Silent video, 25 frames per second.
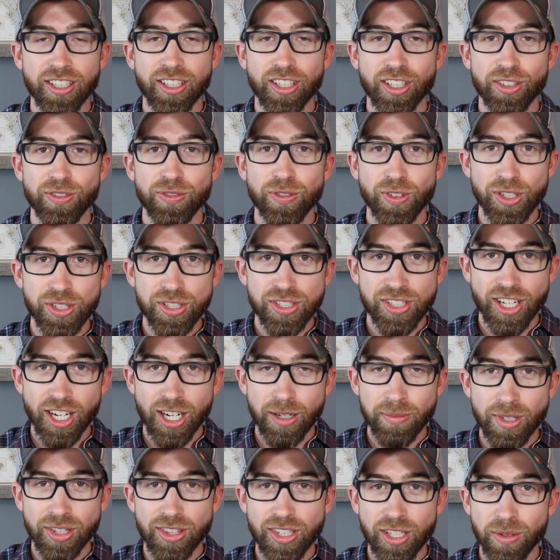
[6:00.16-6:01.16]
it on the first
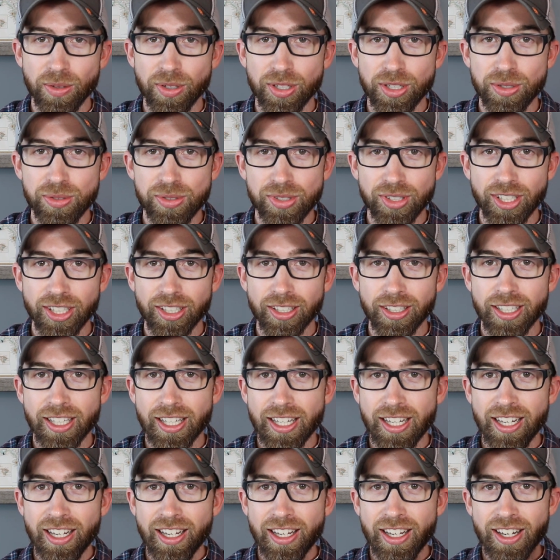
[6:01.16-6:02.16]
time that they were using it,
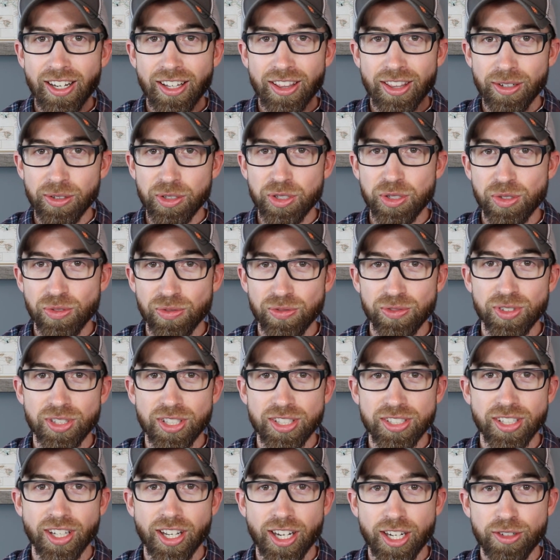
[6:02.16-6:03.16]
there was
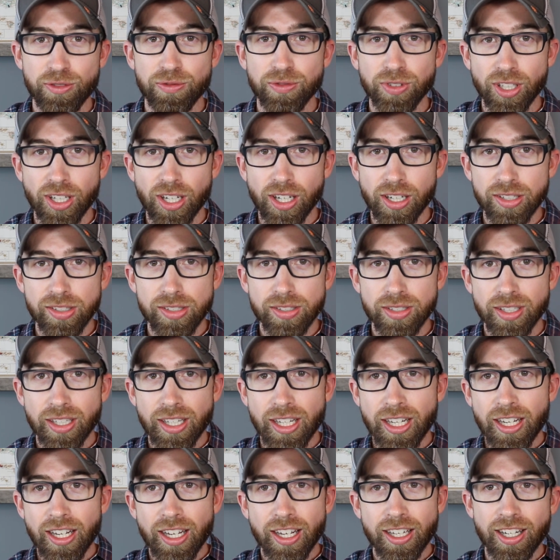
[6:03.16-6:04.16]
design flaws.
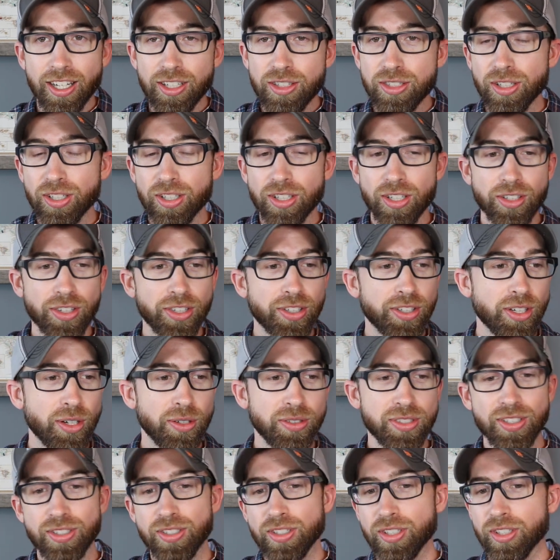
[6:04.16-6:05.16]
And I took all the
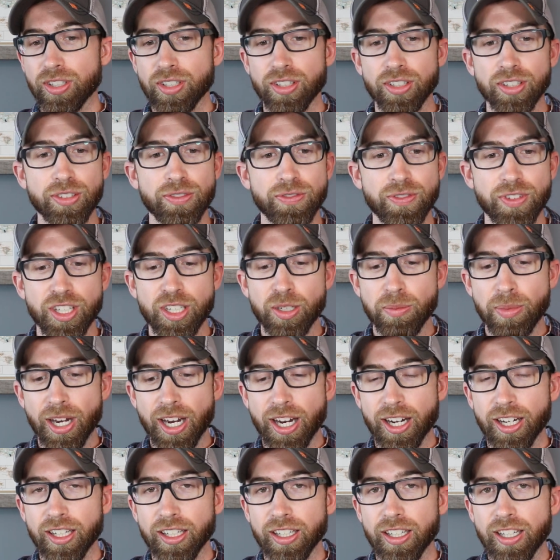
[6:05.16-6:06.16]
notes, I took all the
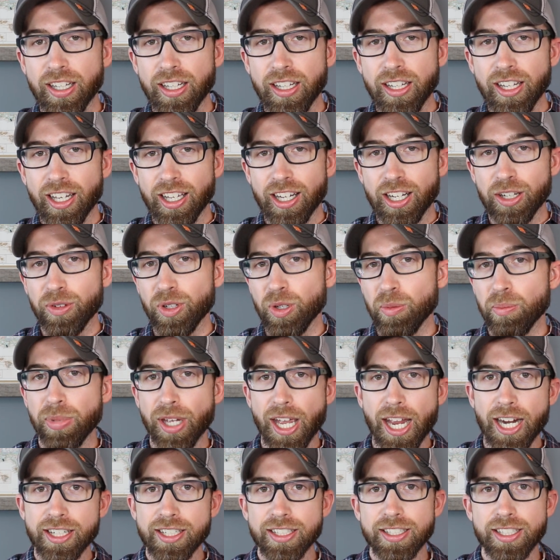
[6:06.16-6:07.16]
feedback, and I went
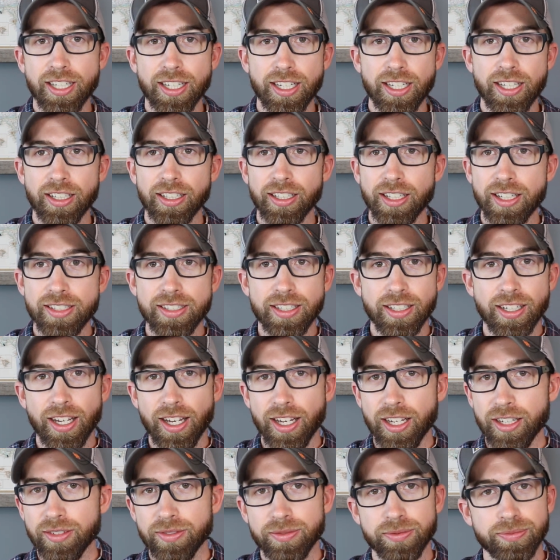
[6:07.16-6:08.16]
back to Ken and I said,
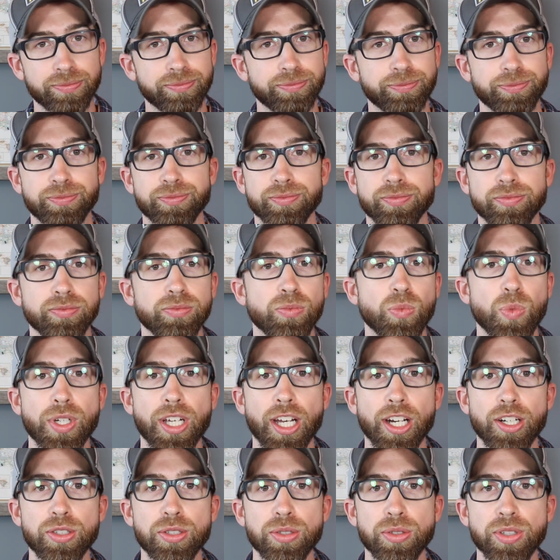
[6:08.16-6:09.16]
hey, we
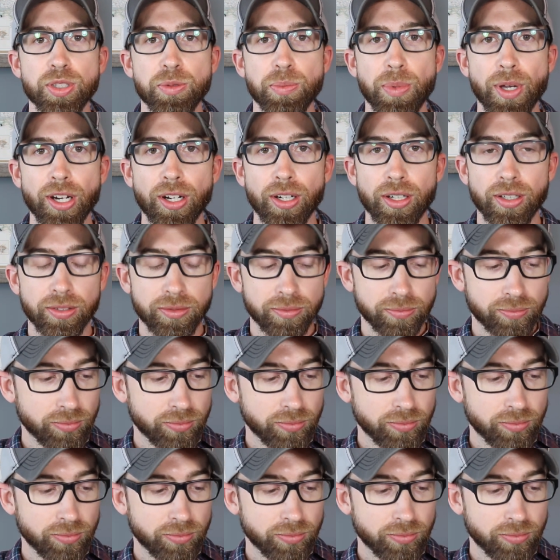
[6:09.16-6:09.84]
got to do this better.